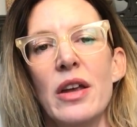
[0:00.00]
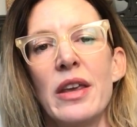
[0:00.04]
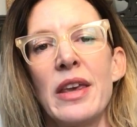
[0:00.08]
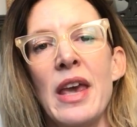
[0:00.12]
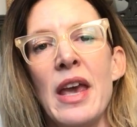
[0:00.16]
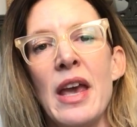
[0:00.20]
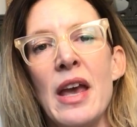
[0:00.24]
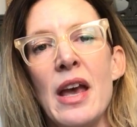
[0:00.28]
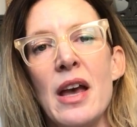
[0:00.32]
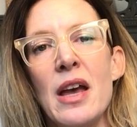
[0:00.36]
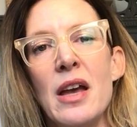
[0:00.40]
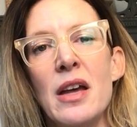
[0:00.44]

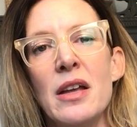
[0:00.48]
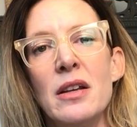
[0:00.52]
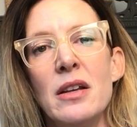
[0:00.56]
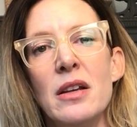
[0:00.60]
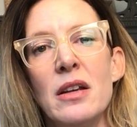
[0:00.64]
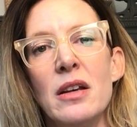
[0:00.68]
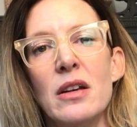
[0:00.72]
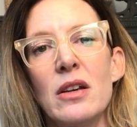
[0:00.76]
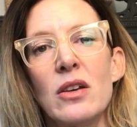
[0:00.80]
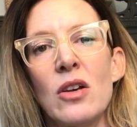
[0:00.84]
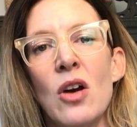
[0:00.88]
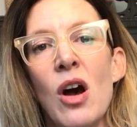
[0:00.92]

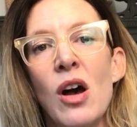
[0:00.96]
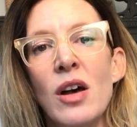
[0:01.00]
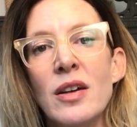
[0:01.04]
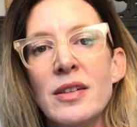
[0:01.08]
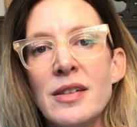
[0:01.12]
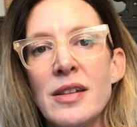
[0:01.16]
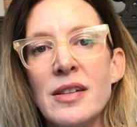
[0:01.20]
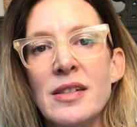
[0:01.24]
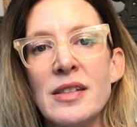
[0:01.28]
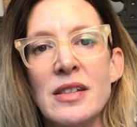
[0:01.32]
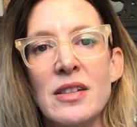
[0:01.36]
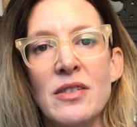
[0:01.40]
can
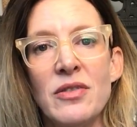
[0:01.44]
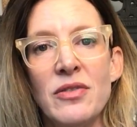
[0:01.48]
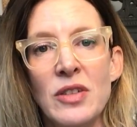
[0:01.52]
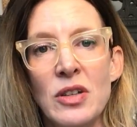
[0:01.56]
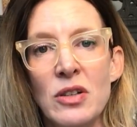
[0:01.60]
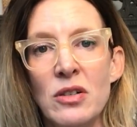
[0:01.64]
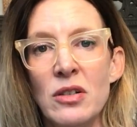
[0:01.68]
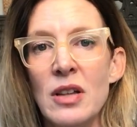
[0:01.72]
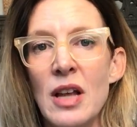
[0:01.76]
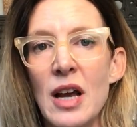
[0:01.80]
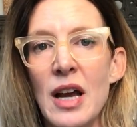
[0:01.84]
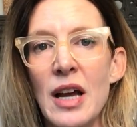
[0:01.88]
cause us to
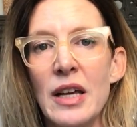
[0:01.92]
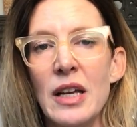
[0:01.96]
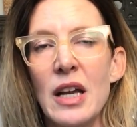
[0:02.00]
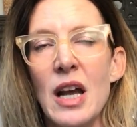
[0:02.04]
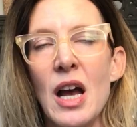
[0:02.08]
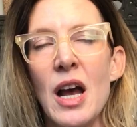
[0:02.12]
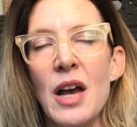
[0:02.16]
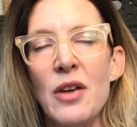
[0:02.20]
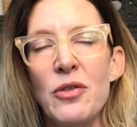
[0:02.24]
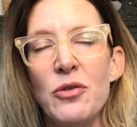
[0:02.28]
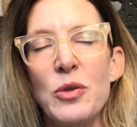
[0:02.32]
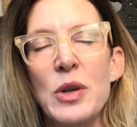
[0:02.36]
feel like
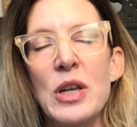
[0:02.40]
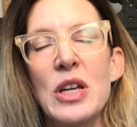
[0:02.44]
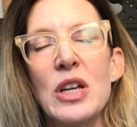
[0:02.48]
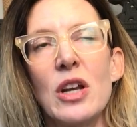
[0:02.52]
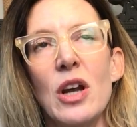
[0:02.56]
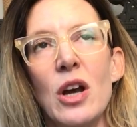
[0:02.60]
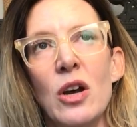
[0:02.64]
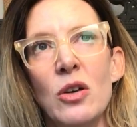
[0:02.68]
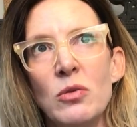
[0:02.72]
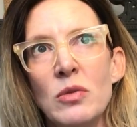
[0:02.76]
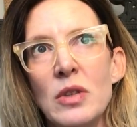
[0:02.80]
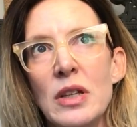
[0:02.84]
ah, if we could
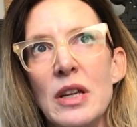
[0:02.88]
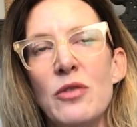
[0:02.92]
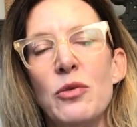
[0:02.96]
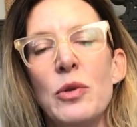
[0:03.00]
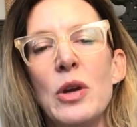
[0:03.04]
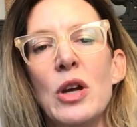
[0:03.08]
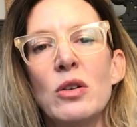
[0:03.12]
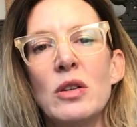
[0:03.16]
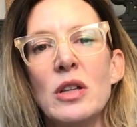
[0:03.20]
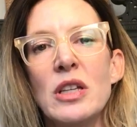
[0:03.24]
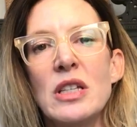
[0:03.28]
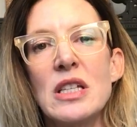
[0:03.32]
only if
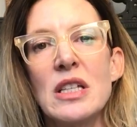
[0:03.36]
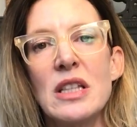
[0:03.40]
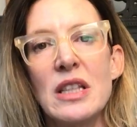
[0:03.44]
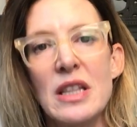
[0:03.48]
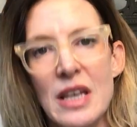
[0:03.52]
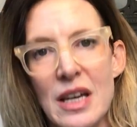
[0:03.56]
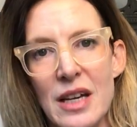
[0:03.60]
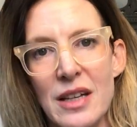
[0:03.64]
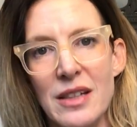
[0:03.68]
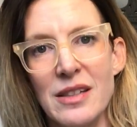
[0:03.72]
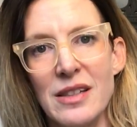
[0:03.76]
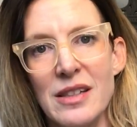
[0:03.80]
we only did
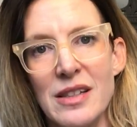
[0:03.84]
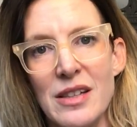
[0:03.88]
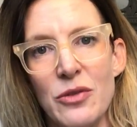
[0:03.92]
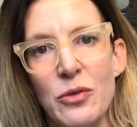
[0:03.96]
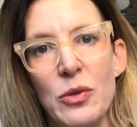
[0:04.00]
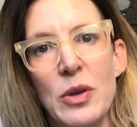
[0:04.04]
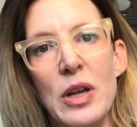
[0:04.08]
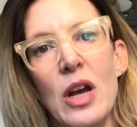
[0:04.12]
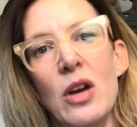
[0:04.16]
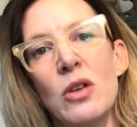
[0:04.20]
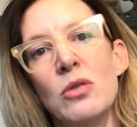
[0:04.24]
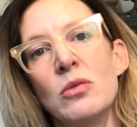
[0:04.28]
this if
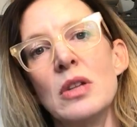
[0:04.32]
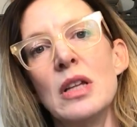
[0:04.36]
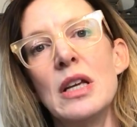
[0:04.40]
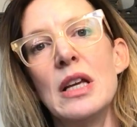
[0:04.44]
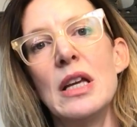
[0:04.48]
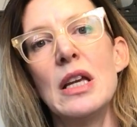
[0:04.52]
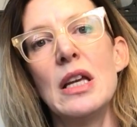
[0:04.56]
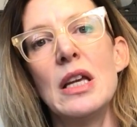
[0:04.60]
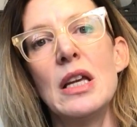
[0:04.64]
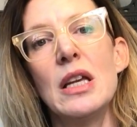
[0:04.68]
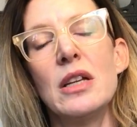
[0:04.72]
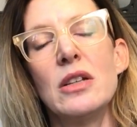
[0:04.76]
we
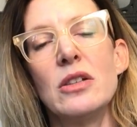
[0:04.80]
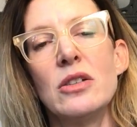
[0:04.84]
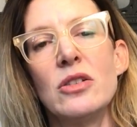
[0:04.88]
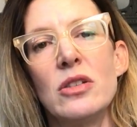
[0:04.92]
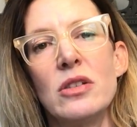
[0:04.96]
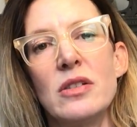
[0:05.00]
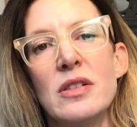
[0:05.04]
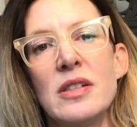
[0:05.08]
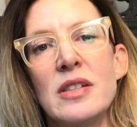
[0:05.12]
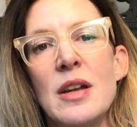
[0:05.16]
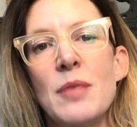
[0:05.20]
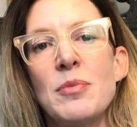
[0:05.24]
only
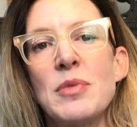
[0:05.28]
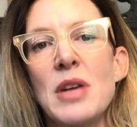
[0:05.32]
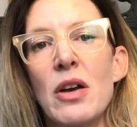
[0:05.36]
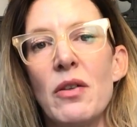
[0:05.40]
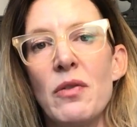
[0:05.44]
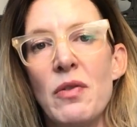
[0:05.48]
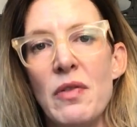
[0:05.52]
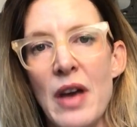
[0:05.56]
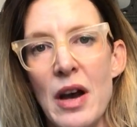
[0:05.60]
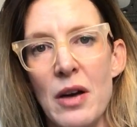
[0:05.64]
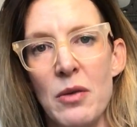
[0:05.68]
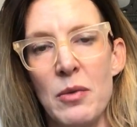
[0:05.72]
stepped out
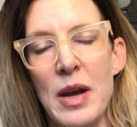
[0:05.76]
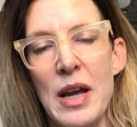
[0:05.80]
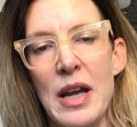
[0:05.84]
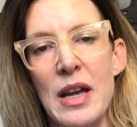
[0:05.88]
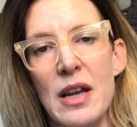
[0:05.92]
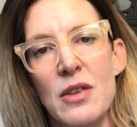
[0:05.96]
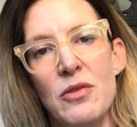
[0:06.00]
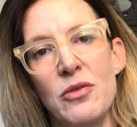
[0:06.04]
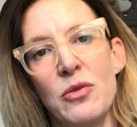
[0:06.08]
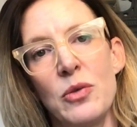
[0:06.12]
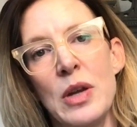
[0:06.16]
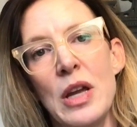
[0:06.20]
in that
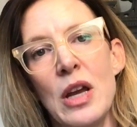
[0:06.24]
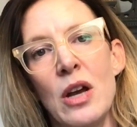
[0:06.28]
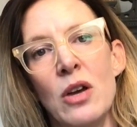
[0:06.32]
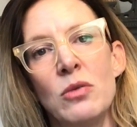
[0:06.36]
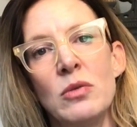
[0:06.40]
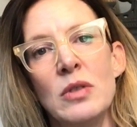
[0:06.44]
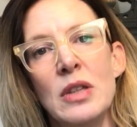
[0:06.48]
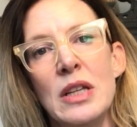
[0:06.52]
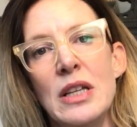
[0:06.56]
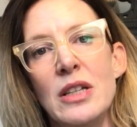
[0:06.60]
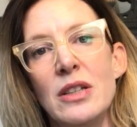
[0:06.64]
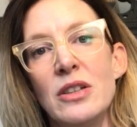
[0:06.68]
way if we
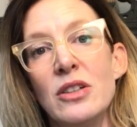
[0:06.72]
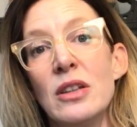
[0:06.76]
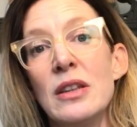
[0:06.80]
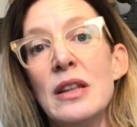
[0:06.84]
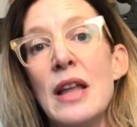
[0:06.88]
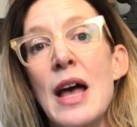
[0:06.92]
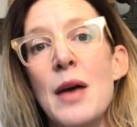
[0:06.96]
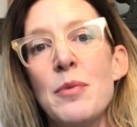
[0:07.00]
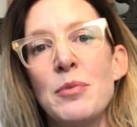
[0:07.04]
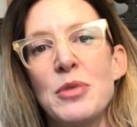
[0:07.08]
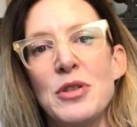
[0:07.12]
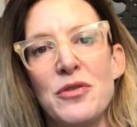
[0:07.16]
only
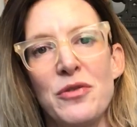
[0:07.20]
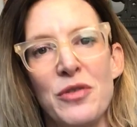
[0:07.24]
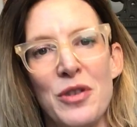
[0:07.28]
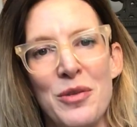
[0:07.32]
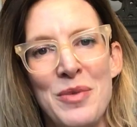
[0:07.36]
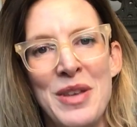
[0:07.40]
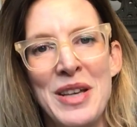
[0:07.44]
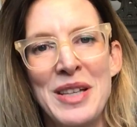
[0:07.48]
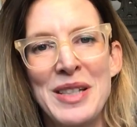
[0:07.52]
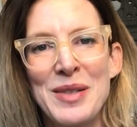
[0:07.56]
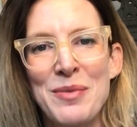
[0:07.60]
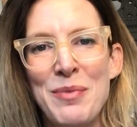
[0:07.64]
leapt
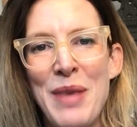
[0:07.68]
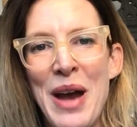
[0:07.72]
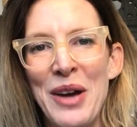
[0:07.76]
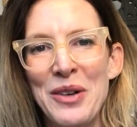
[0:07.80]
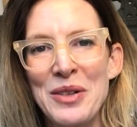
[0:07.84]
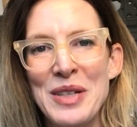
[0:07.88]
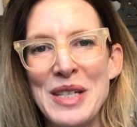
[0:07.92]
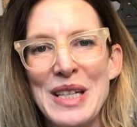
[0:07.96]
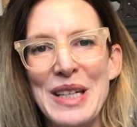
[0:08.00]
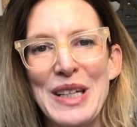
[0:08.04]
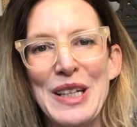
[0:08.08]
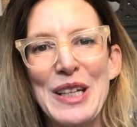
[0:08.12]
from this
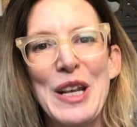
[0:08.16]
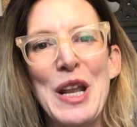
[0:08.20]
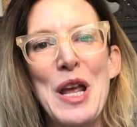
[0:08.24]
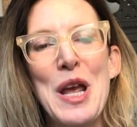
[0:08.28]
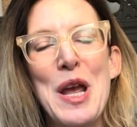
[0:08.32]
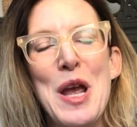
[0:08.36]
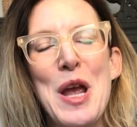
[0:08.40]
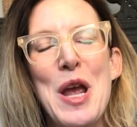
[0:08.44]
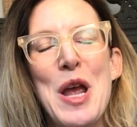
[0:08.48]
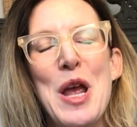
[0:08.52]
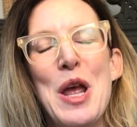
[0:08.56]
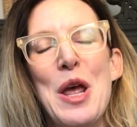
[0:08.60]
mountain
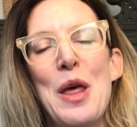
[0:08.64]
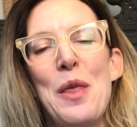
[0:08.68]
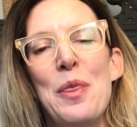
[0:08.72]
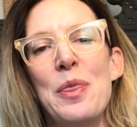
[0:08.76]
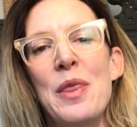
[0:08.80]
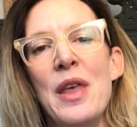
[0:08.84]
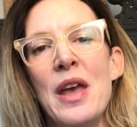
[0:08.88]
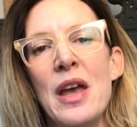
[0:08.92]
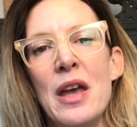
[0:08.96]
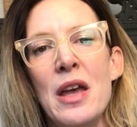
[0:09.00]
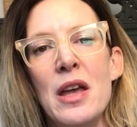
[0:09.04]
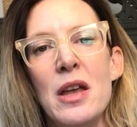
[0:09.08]

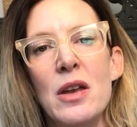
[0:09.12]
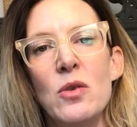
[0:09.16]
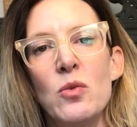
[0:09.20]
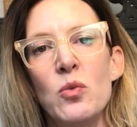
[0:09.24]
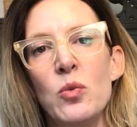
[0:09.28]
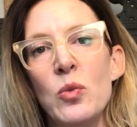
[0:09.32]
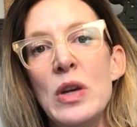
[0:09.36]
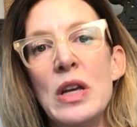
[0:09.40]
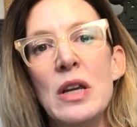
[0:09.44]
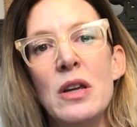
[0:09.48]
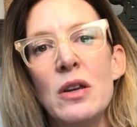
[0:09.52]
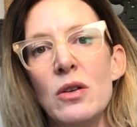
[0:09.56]

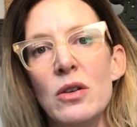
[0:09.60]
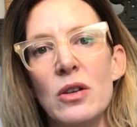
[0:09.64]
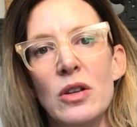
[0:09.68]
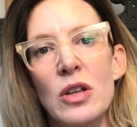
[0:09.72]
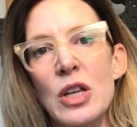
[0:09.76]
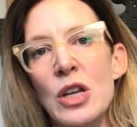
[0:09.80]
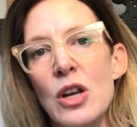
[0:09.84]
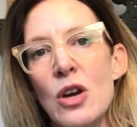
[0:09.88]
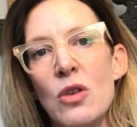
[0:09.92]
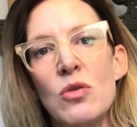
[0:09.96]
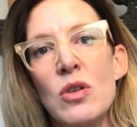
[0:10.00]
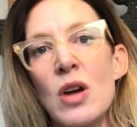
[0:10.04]
then we,
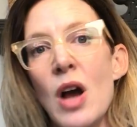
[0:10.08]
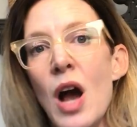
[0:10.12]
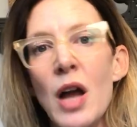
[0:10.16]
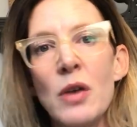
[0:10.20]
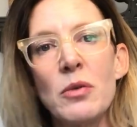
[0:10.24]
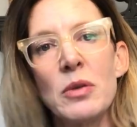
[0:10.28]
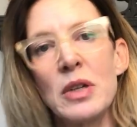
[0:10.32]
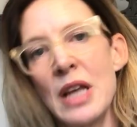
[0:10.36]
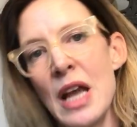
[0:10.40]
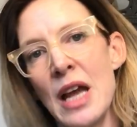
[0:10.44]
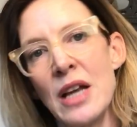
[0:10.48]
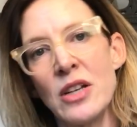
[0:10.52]
you know,
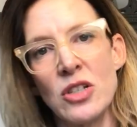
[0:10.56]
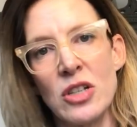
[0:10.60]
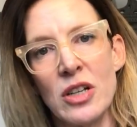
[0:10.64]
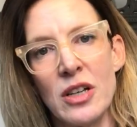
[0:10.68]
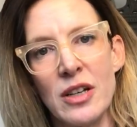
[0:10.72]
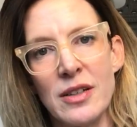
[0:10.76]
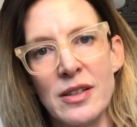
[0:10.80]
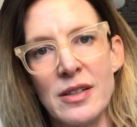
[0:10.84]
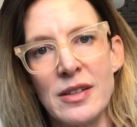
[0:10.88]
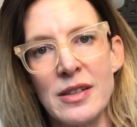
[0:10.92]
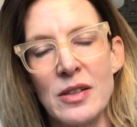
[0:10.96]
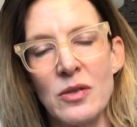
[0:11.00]
God would catch
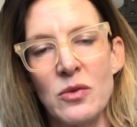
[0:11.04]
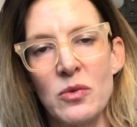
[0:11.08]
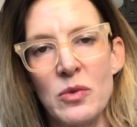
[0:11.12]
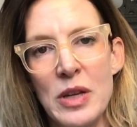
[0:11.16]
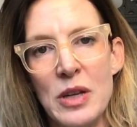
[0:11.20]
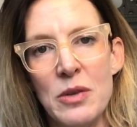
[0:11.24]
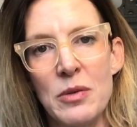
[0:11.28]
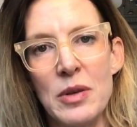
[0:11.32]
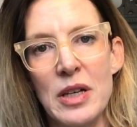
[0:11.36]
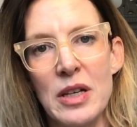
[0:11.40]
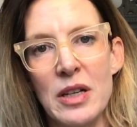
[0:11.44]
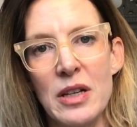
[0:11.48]
us and
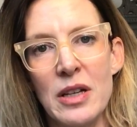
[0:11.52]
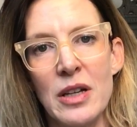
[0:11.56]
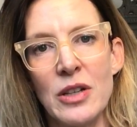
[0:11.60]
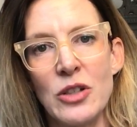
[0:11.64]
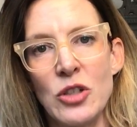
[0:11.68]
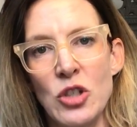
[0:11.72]
we would